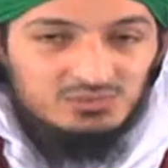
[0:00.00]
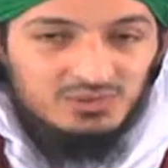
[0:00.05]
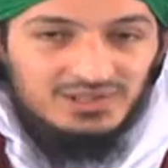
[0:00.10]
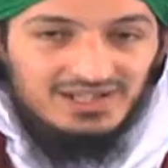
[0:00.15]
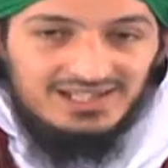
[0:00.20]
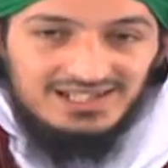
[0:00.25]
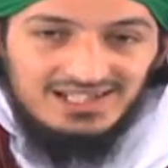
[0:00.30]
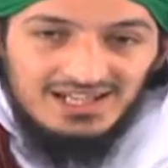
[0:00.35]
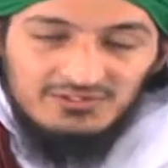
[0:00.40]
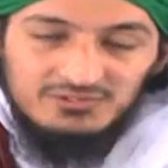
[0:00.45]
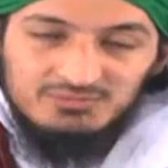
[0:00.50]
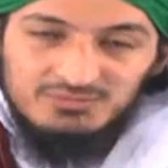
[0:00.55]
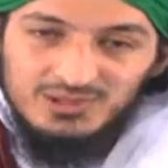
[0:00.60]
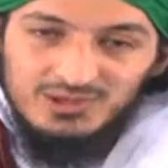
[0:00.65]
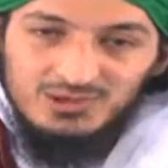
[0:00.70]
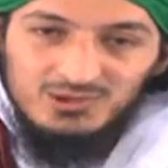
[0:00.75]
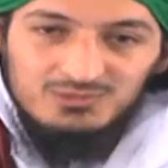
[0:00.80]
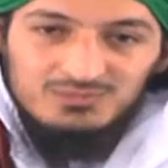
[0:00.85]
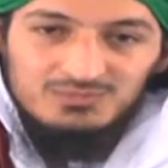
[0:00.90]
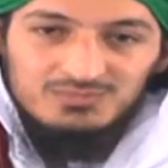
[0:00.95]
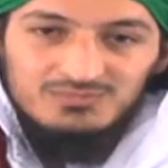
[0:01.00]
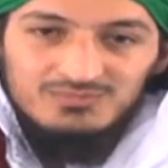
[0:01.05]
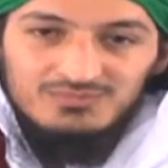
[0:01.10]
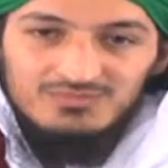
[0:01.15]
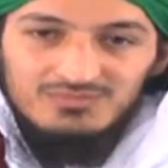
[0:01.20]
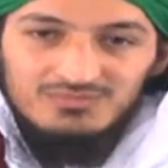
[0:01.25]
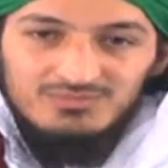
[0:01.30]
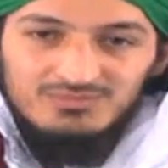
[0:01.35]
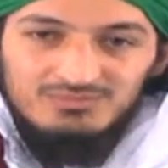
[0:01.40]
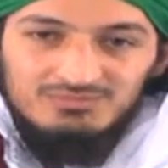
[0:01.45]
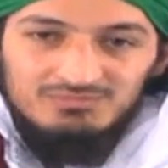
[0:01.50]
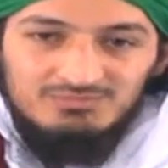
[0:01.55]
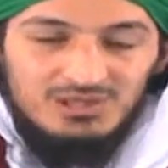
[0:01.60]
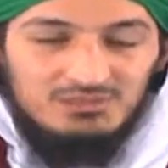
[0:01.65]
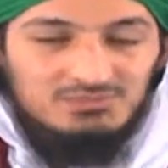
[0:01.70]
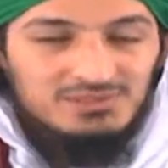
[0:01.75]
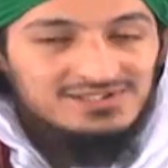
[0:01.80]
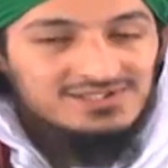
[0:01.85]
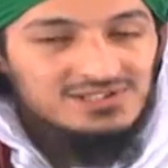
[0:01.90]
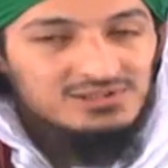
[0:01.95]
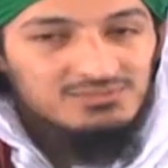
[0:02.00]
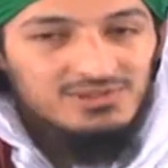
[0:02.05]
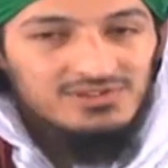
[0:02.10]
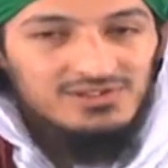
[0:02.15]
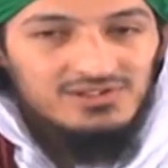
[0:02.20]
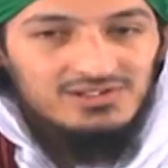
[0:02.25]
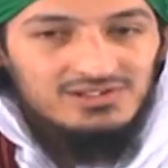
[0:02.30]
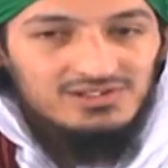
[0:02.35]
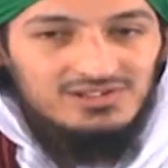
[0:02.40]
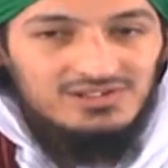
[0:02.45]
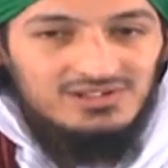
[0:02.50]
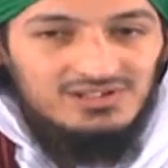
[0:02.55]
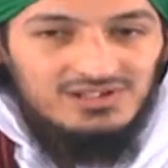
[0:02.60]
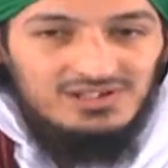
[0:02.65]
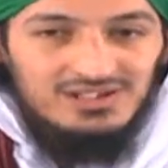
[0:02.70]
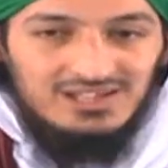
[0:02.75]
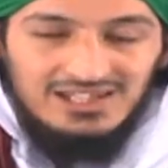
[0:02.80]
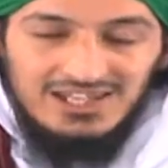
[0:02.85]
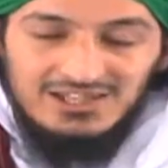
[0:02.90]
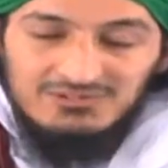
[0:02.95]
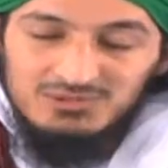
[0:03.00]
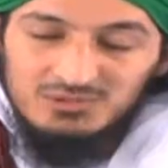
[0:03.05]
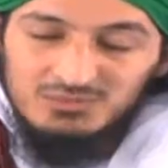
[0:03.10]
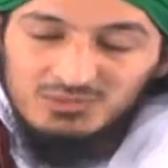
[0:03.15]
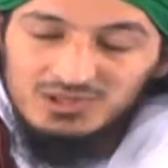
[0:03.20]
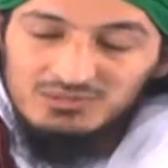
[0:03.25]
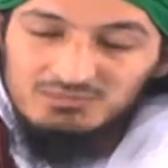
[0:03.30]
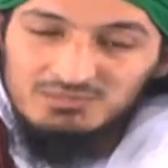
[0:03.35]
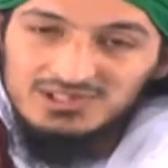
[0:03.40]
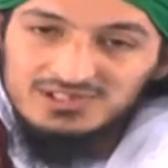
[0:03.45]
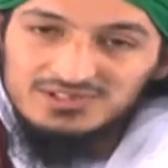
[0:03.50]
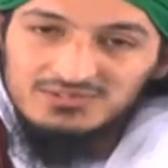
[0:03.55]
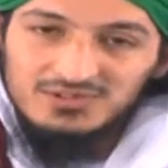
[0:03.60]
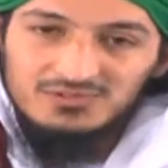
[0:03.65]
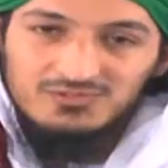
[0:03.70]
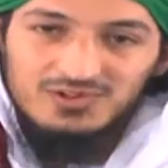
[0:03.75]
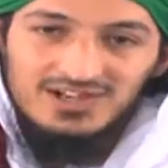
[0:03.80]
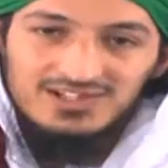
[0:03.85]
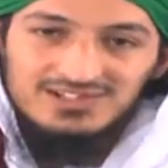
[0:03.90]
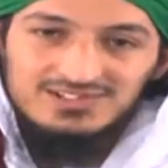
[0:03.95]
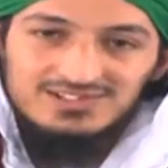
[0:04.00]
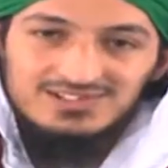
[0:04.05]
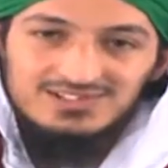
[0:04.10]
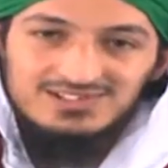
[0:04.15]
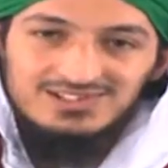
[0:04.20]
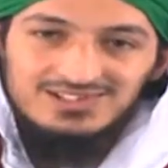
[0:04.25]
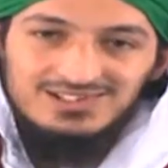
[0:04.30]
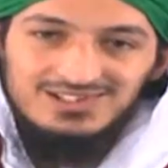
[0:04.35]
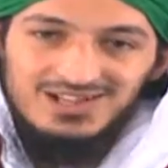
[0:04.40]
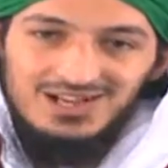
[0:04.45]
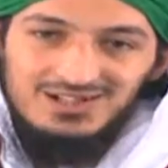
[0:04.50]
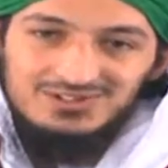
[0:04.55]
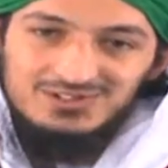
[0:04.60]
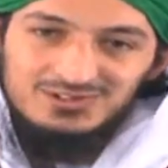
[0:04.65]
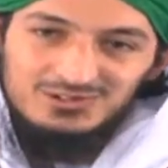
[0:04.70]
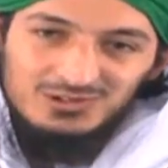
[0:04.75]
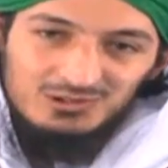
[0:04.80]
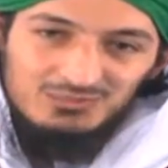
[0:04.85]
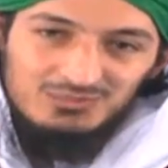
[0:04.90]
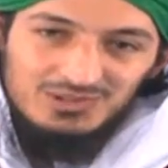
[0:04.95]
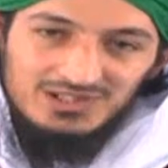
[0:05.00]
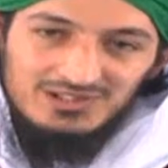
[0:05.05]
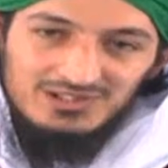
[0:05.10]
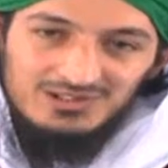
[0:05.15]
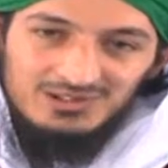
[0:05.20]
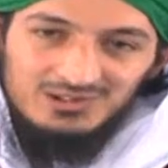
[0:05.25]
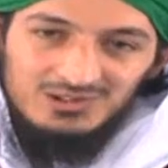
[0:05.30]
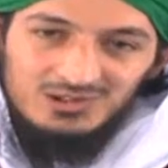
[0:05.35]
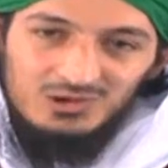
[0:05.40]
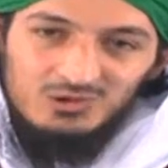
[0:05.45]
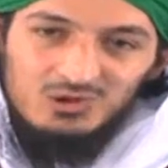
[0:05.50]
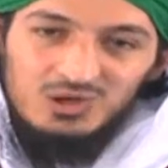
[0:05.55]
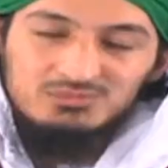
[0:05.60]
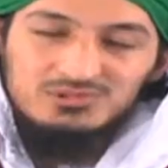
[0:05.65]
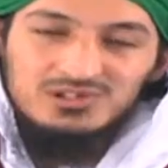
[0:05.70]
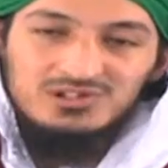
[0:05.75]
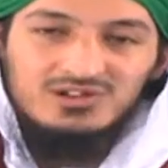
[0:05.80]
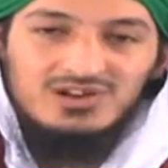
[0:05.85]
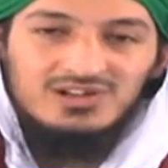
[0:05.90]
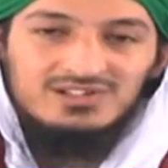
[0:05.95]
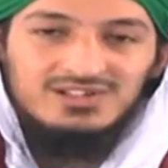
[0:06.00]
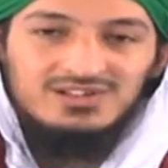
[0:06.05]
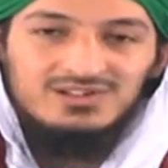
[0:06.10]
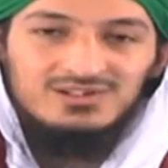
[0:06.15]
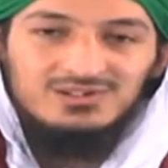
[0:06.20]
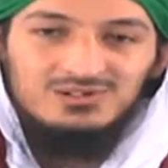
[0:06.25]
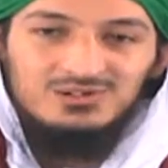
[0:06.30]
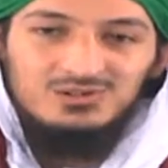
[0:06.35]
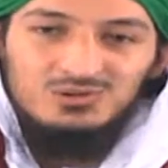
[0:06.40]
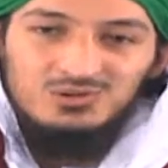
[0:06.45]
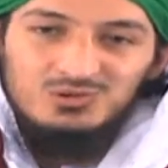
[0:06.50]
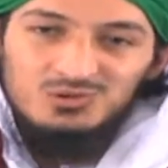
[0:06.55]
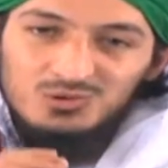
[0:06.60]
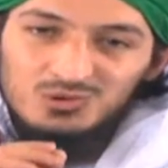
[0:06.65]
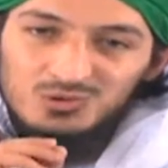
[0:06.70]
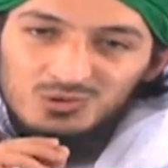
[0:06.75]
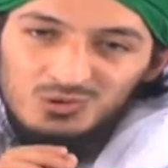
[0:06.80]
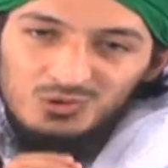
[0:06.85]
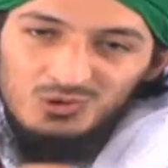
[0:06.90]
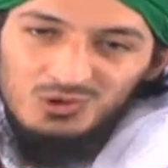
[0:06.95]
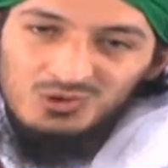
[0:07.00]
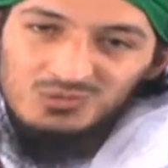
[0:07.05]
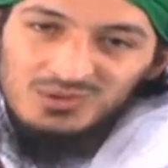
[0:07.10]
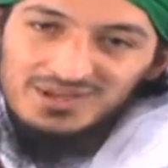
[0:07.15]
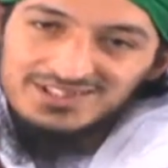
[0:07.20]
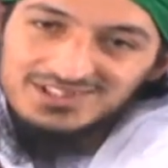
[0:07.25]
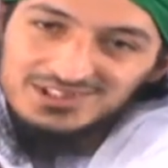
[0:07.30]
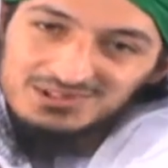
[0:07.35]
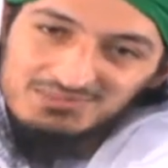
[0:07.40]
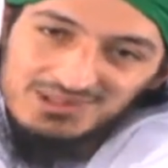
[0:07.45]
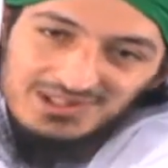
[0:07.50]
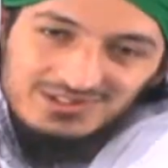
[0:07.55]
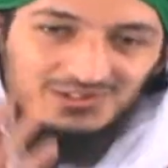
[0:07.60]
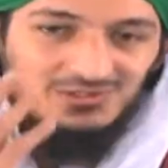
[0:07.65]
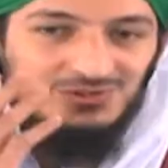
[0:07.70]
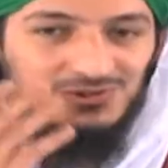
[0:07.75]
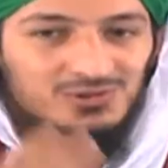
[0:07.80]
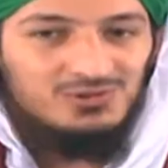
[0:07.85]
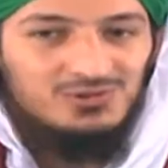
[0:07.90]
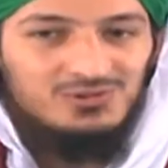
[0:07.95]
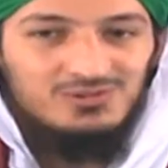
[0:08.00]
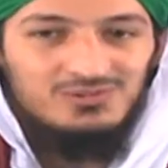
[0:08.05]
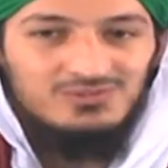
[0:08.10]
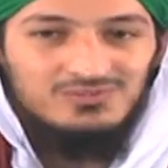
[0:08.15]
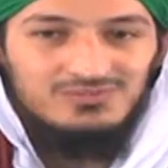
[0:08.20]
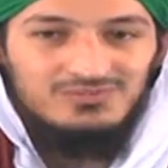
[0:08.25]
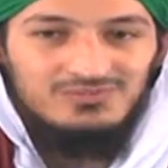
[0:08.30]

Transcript: when I left my home, my blessed mother gave me one piece of advice, and she told me, 'Oh Abdul Qadir, always speak the truth.'"